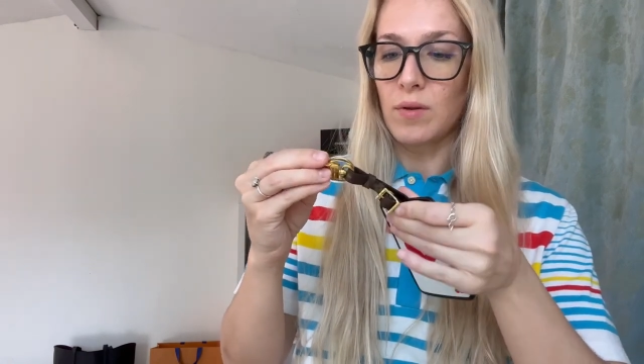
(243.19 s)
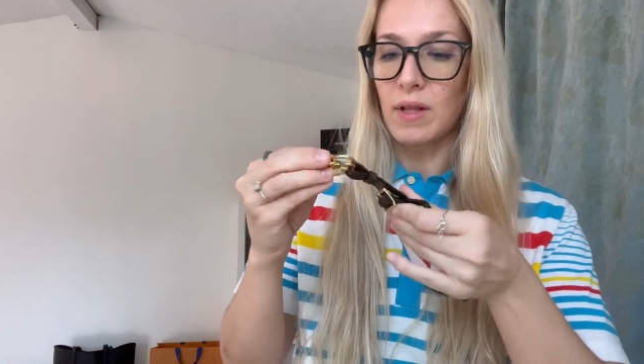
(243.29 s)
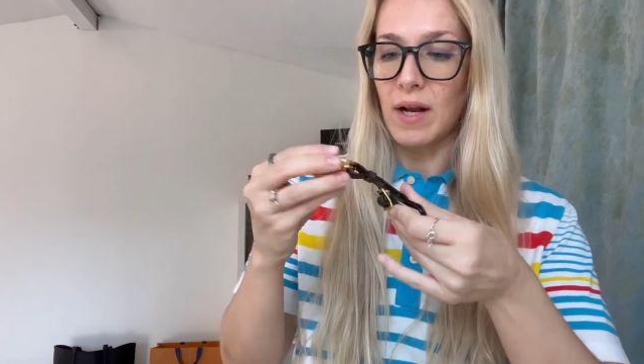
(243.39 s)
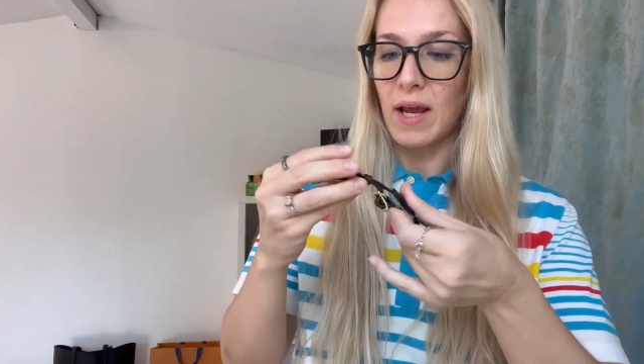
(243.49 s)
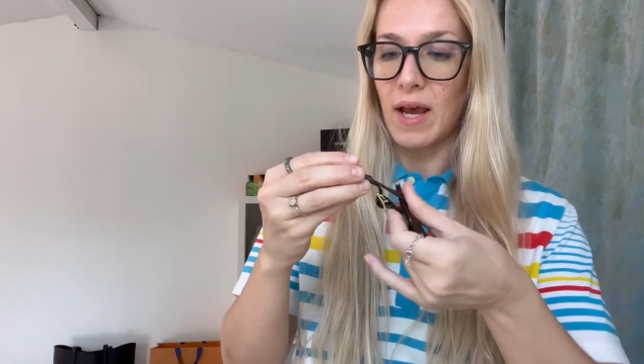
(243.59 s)

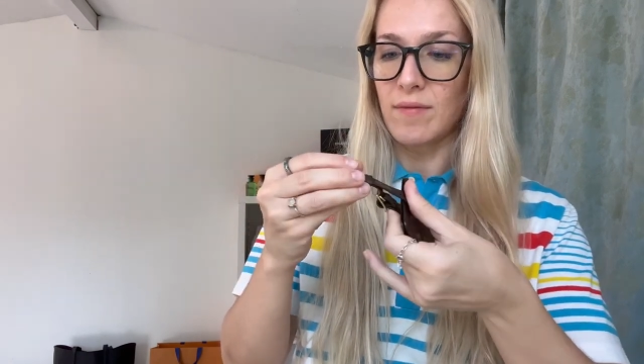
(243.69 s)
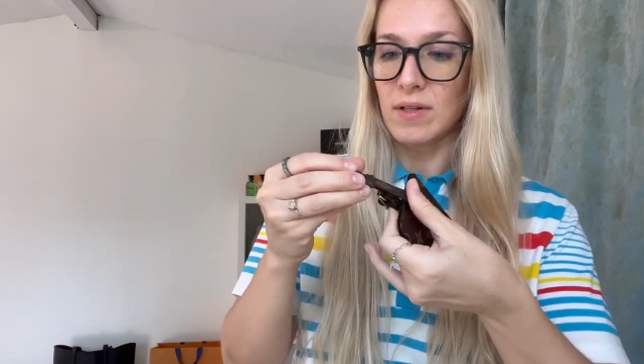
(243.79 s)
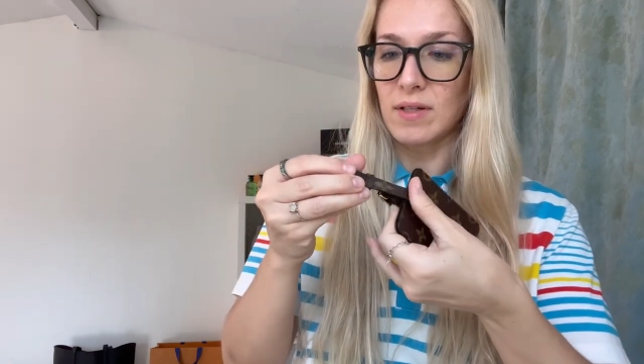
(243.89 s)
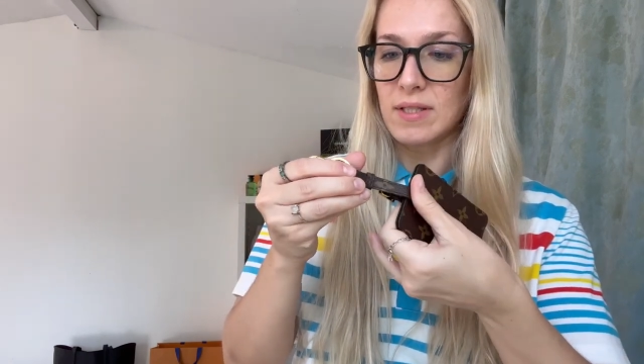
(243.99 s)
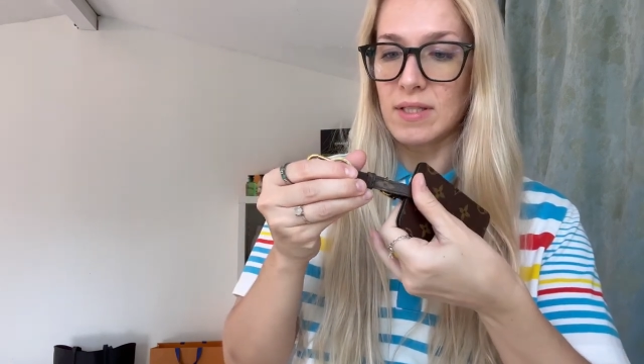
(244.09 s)
that I
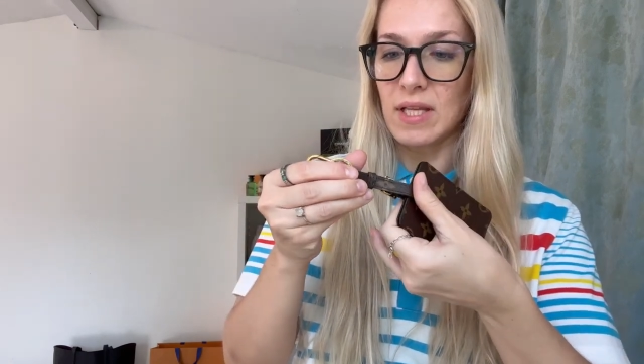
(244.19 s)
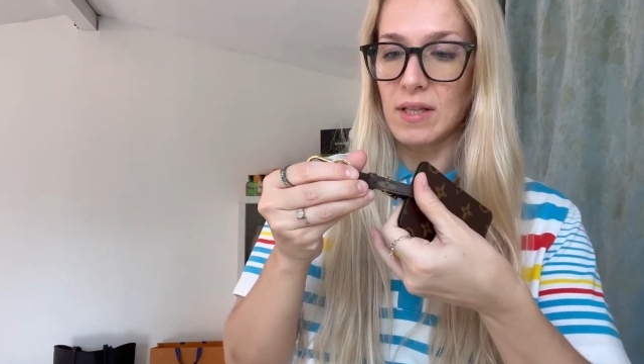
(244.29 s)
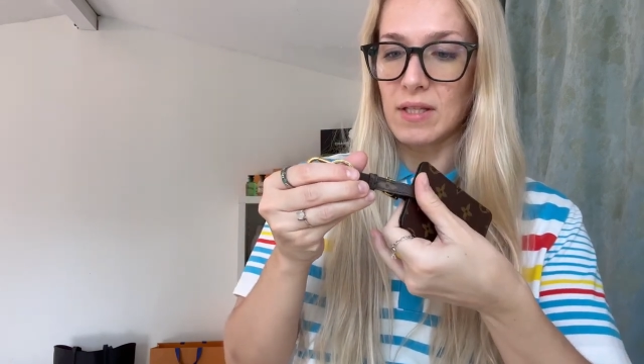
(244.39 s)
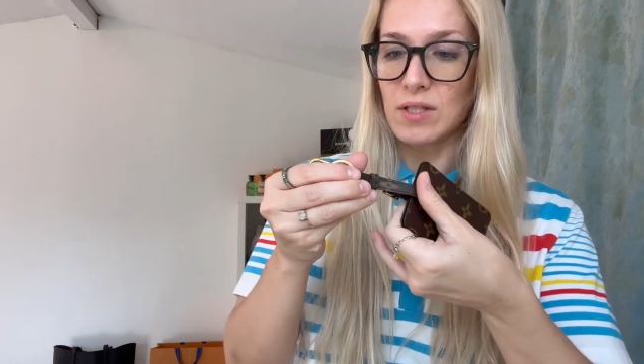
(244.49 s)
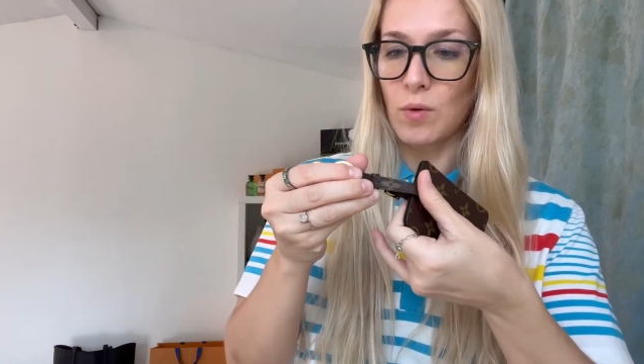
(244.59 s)
haven't seen
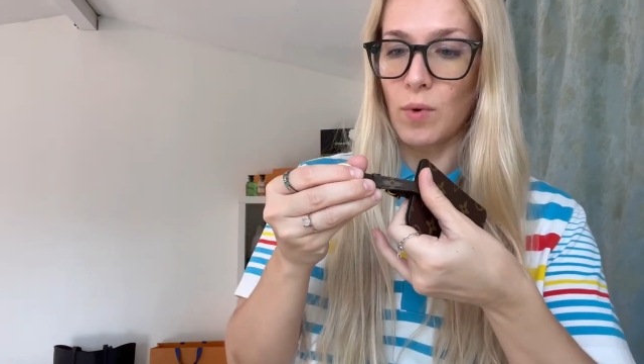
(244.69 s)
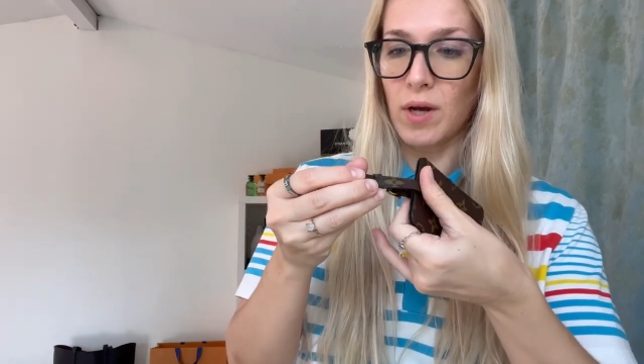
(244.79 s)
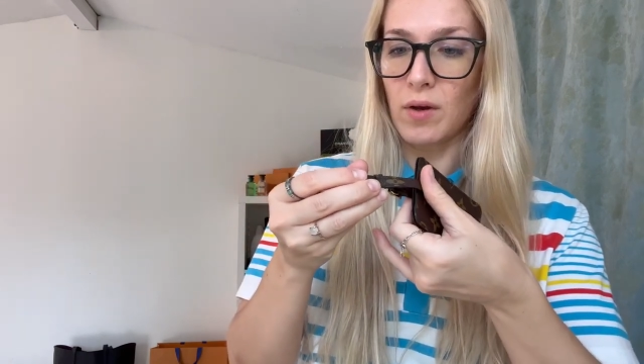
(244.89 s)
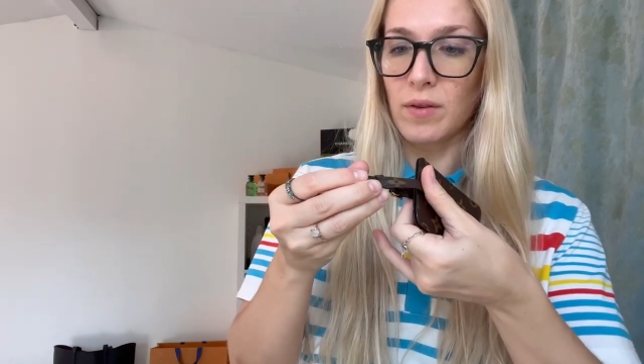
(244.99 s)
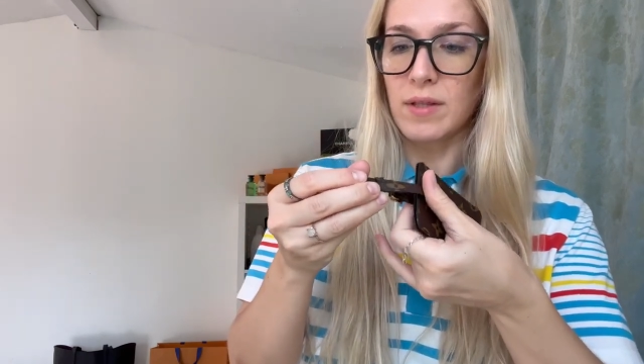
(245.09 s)
this in a
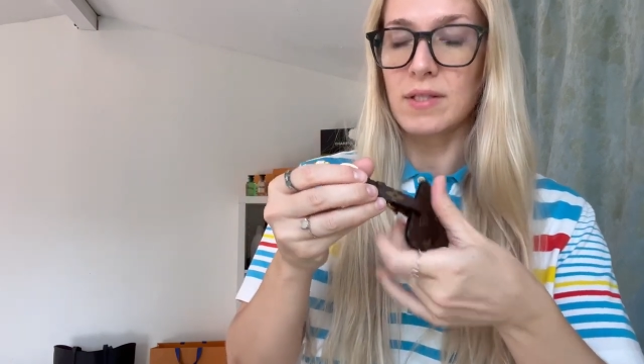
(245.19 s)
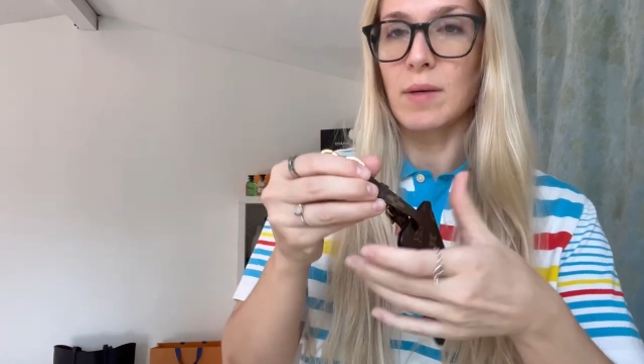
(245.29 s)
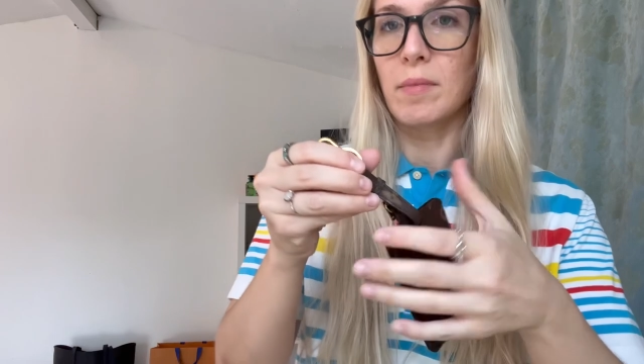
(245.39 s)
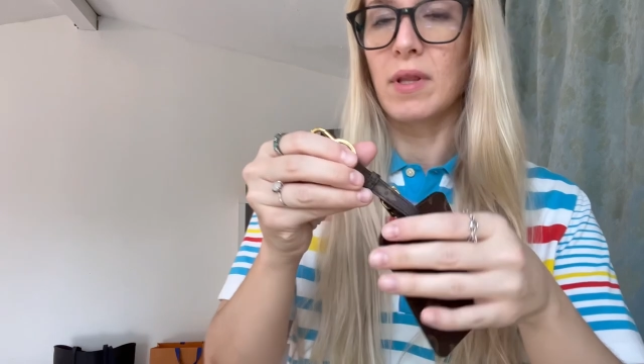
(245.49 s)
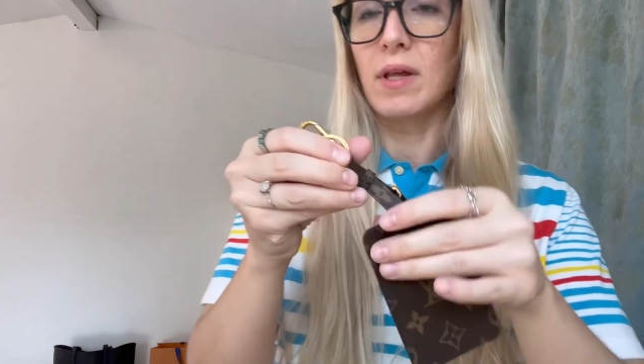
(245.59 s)
while that
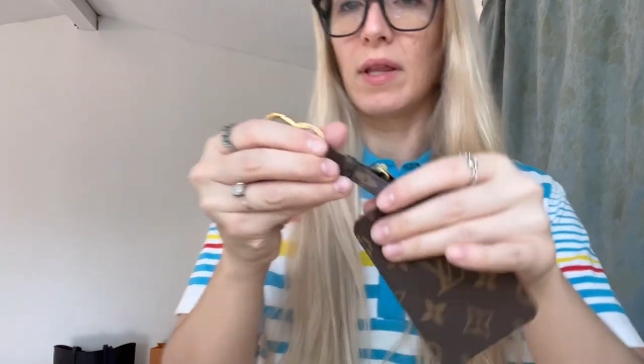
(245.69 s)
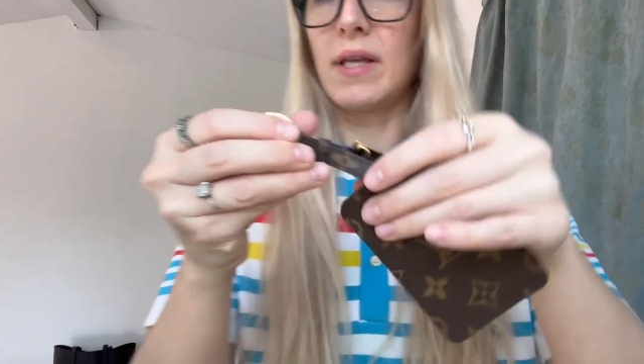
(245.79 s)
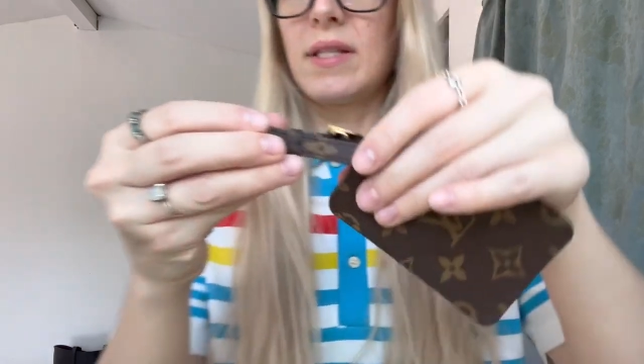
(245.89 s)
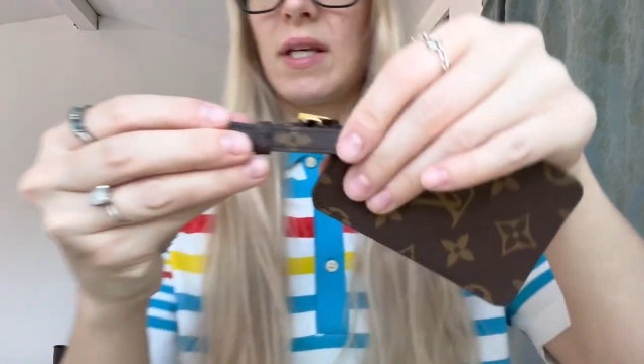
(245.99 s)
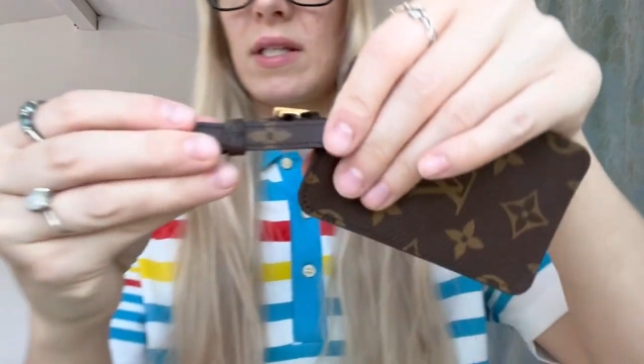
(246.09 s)
some of the
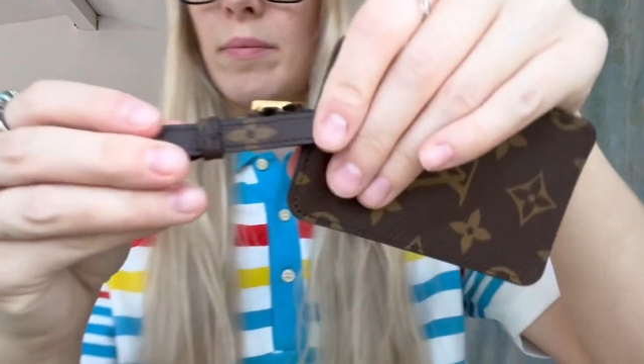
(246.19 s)
glazing is